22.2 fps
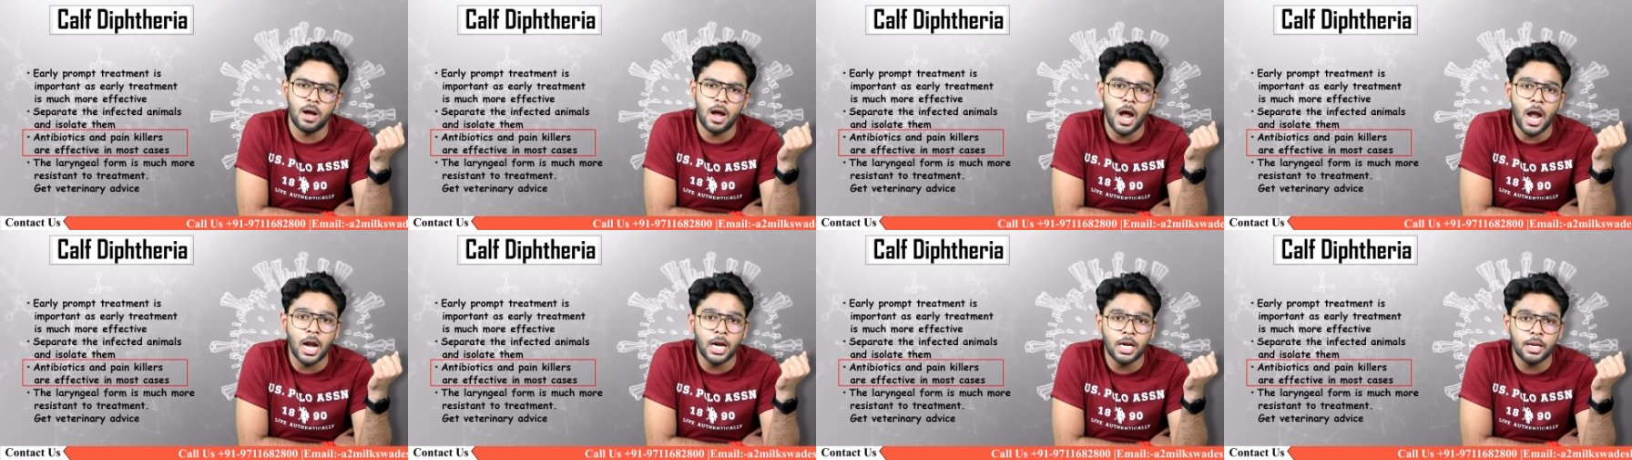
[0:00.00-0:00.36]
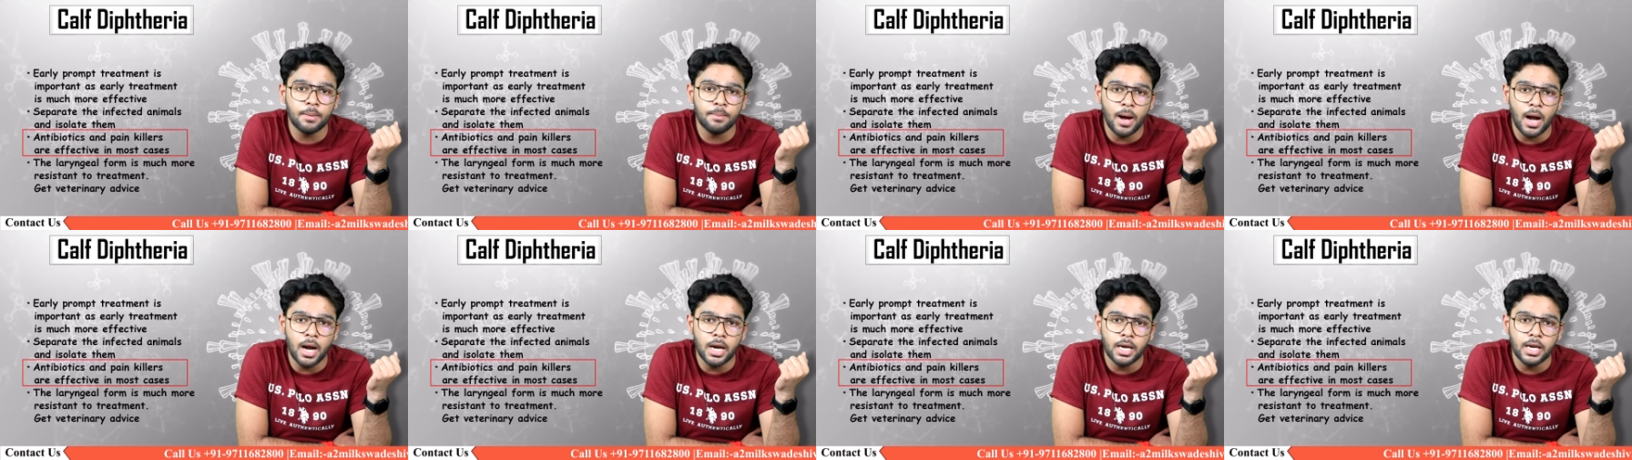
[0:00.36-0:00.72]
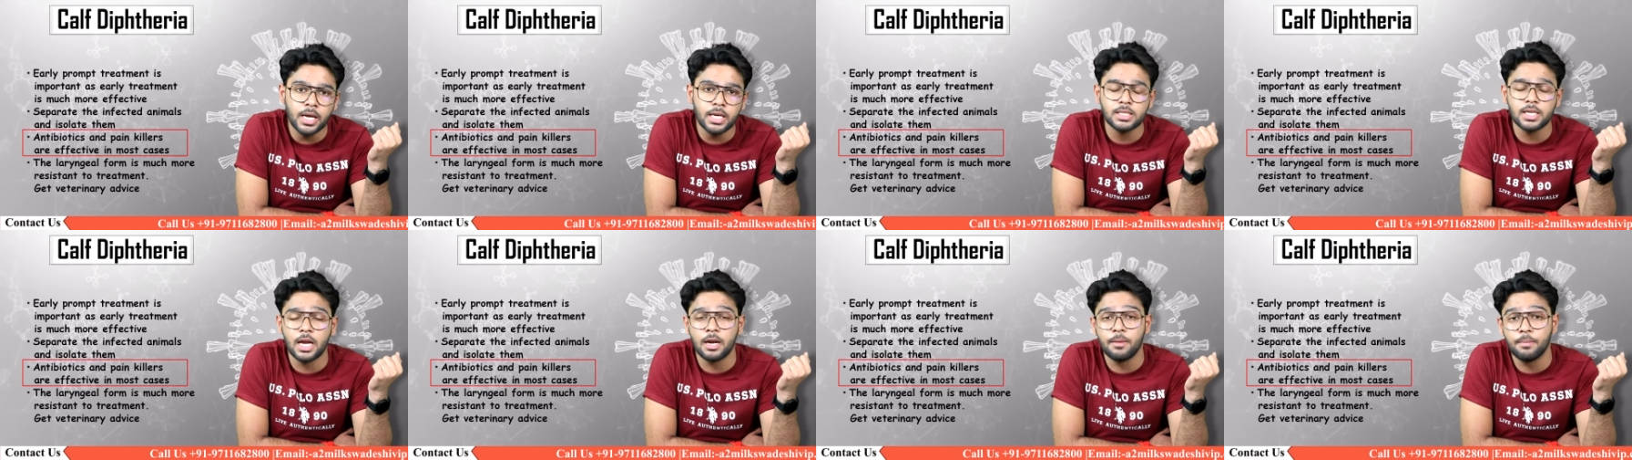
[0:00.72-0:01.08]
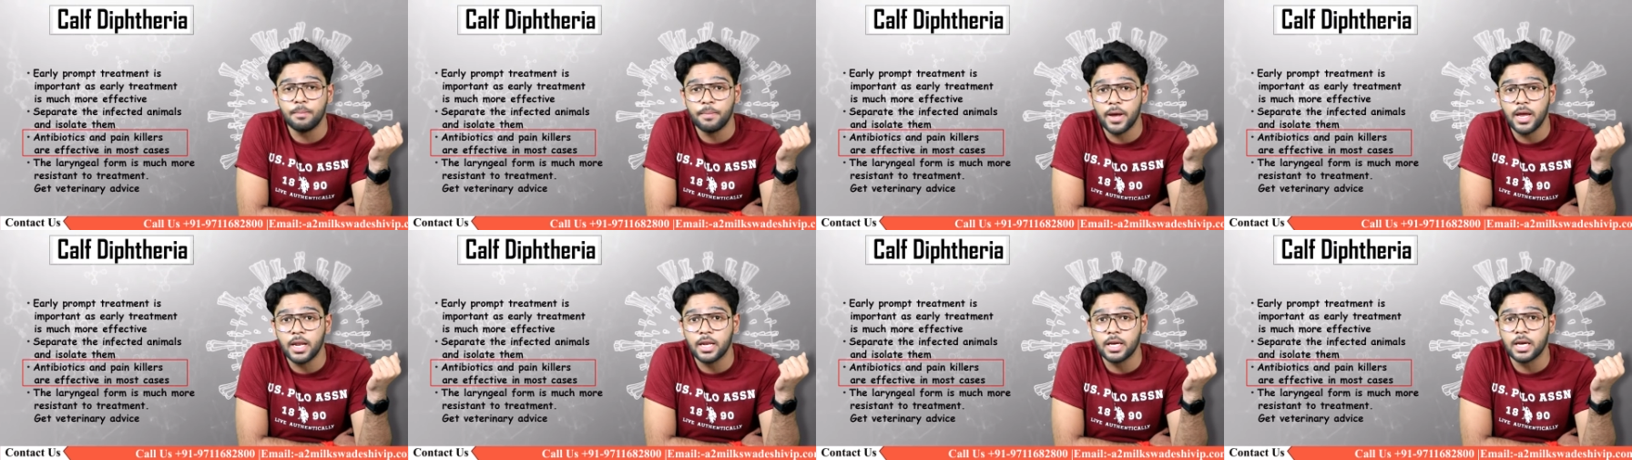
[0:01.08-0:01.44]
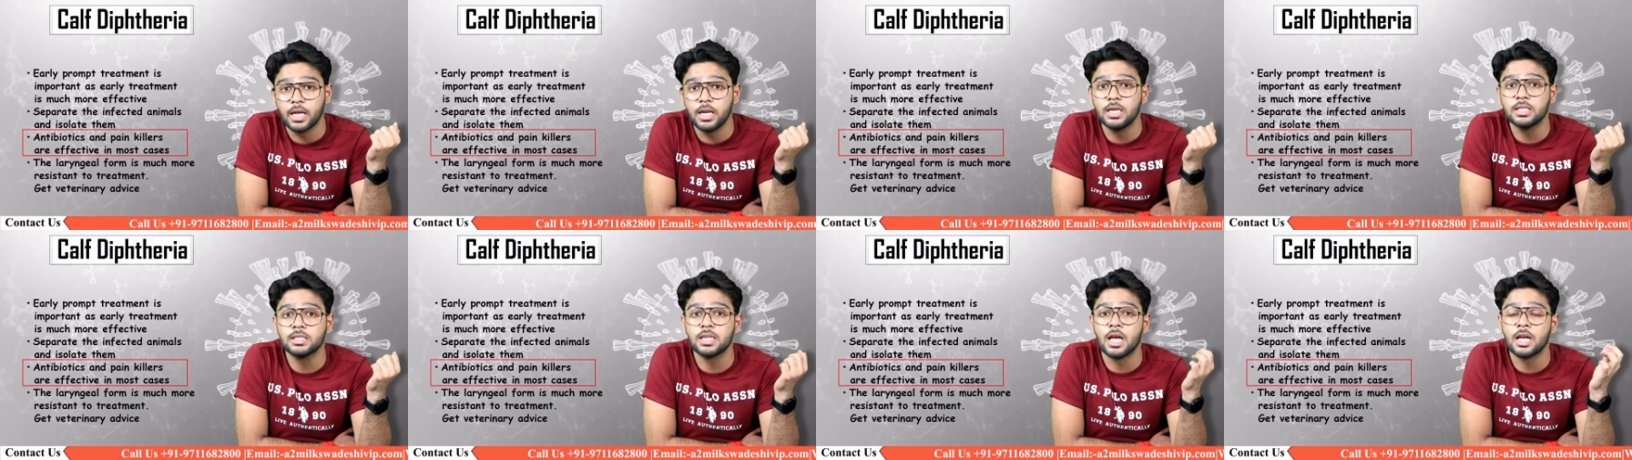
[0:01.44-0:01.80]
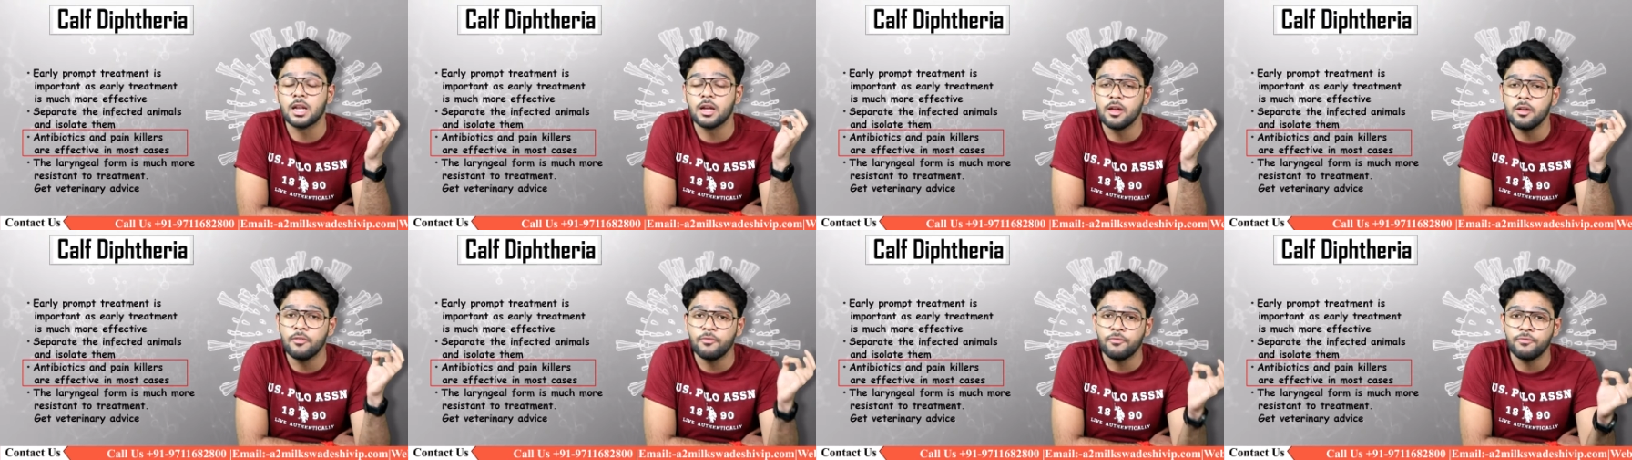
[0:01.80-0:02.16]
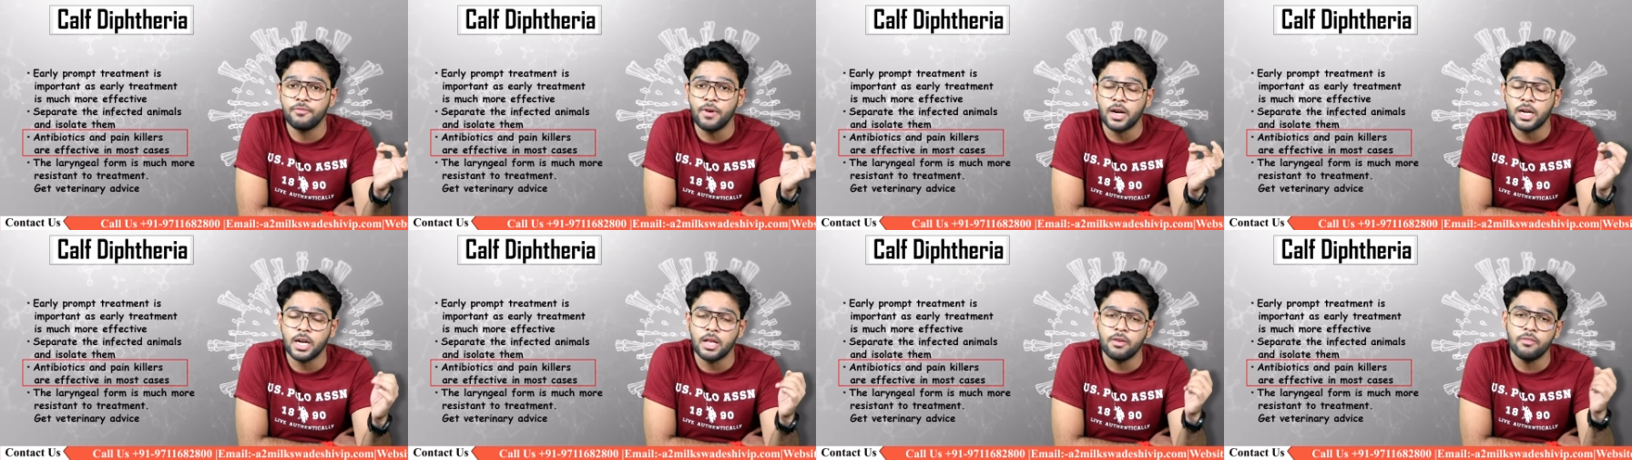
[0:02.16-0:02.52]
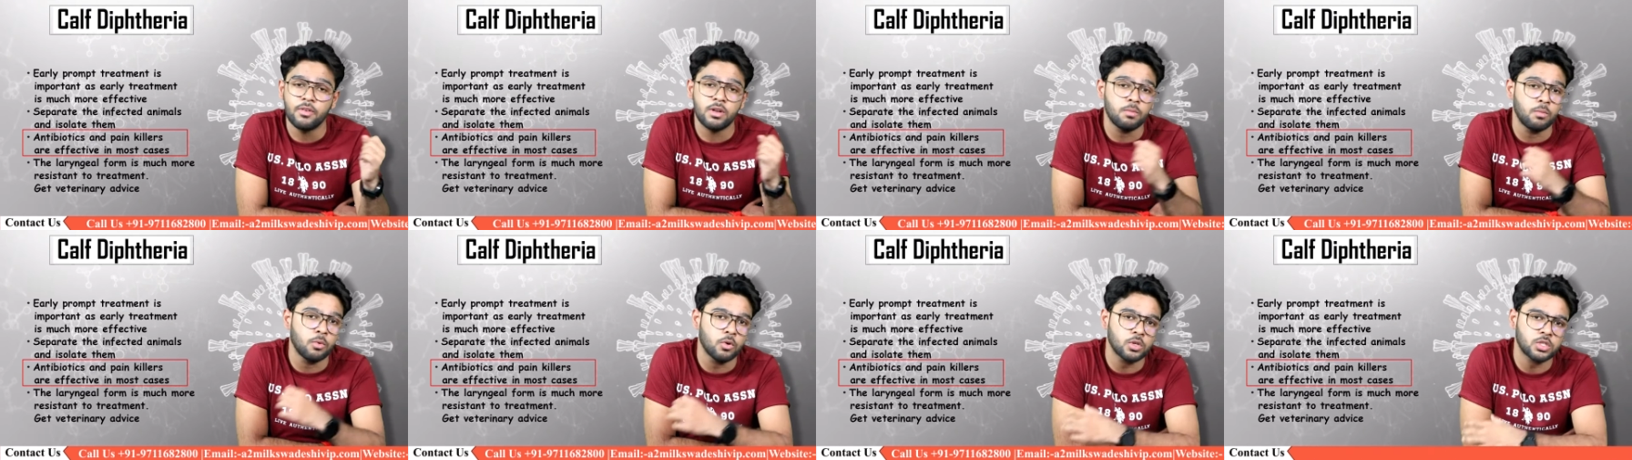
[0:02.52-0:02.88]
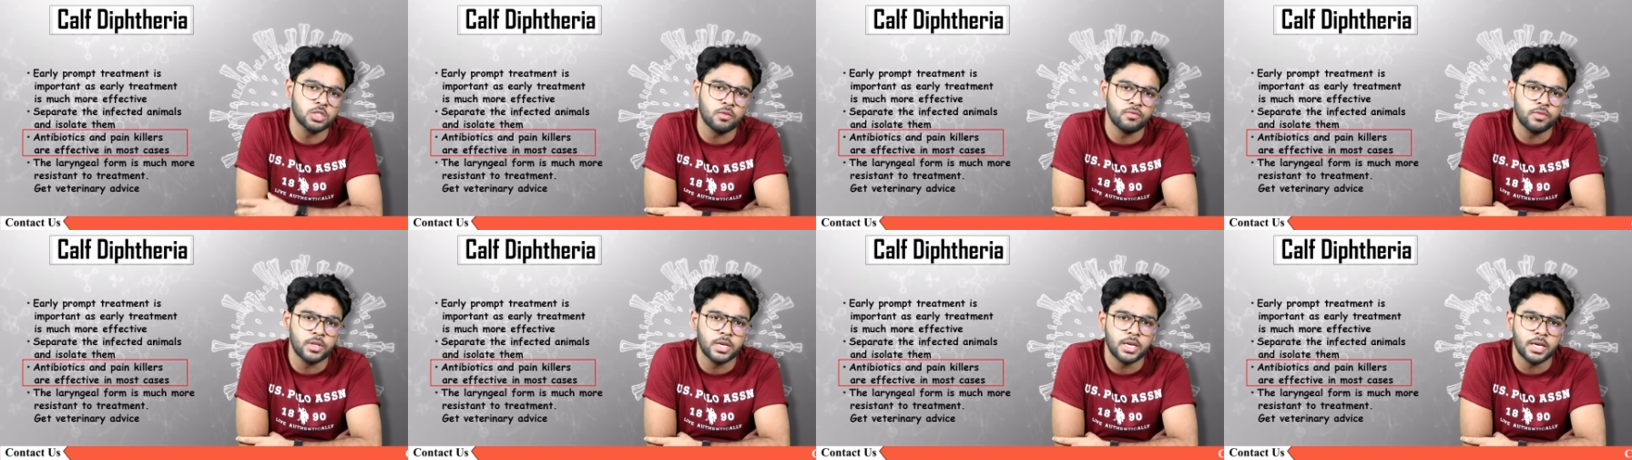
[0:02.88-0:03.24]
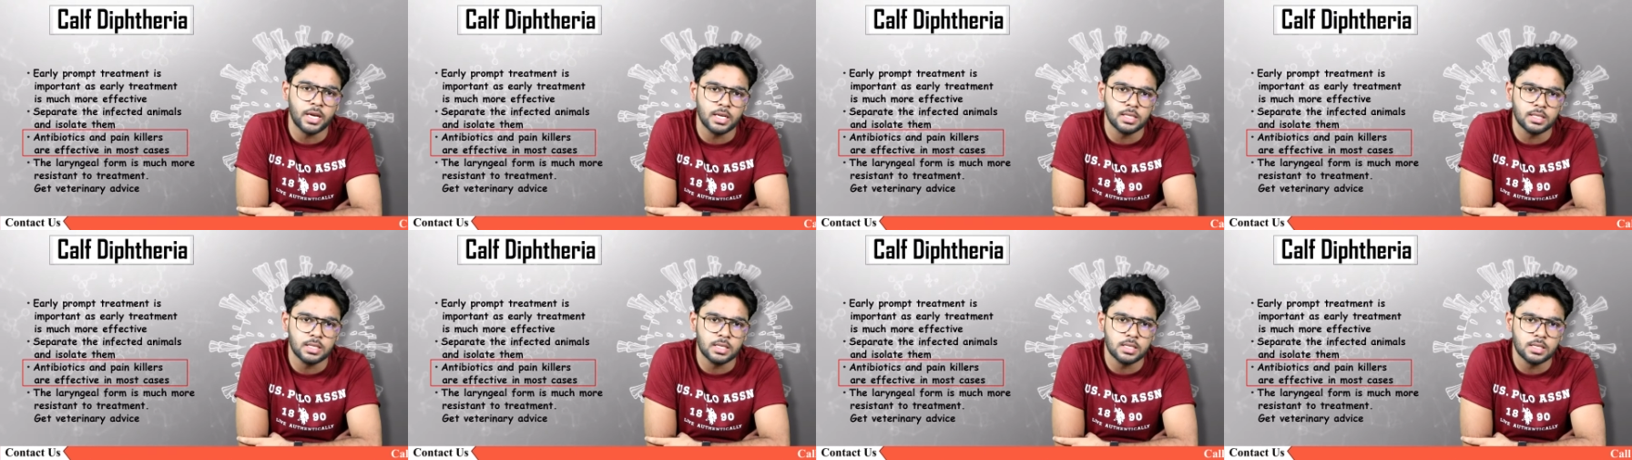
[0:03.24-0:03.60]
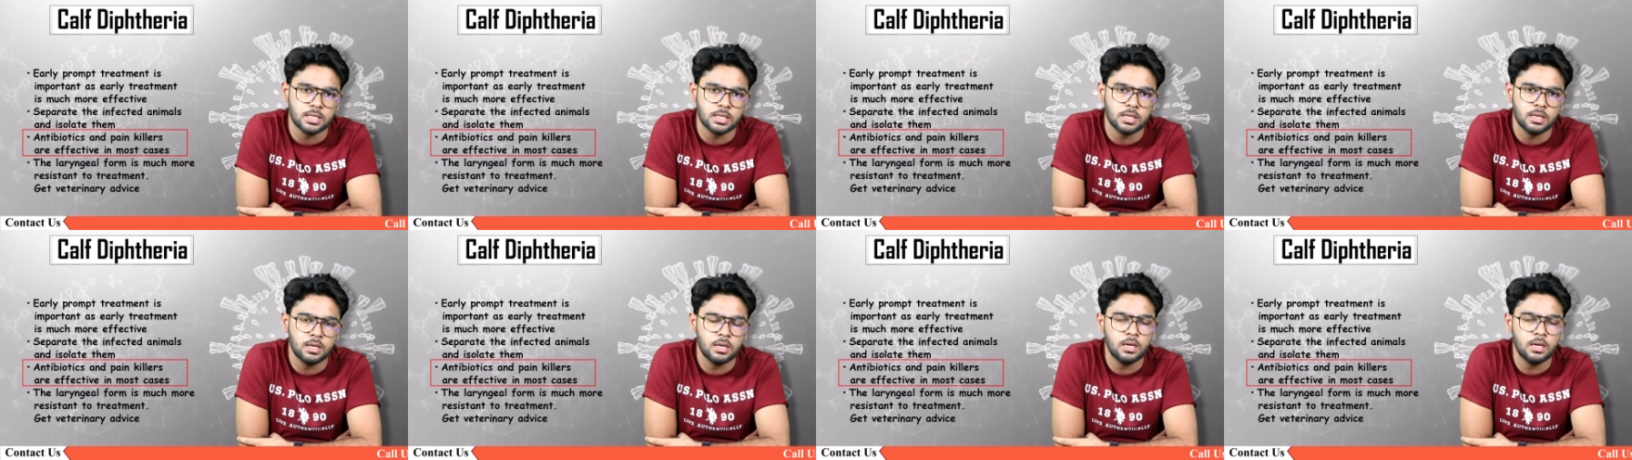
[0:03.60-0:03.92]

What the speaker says: Antibiotics and painkillers are effective in most of the cases.